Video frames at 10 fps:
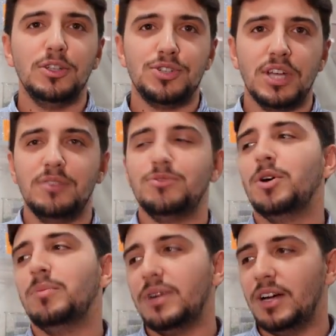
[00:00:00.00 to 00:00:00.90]
chain
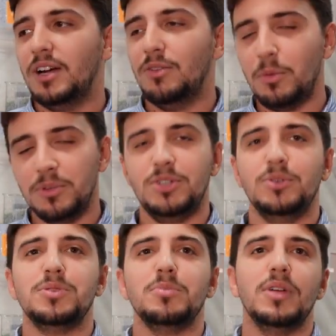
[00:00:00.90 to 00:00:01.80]
from raw
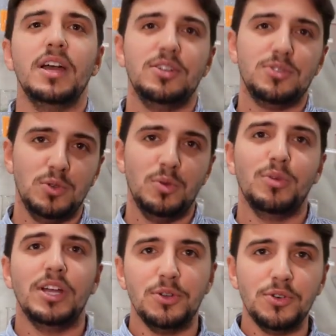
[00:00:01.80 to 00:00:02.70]
material suppliers to
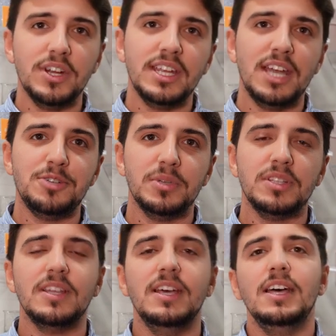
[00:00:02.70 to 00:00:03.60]
brand owner engagement.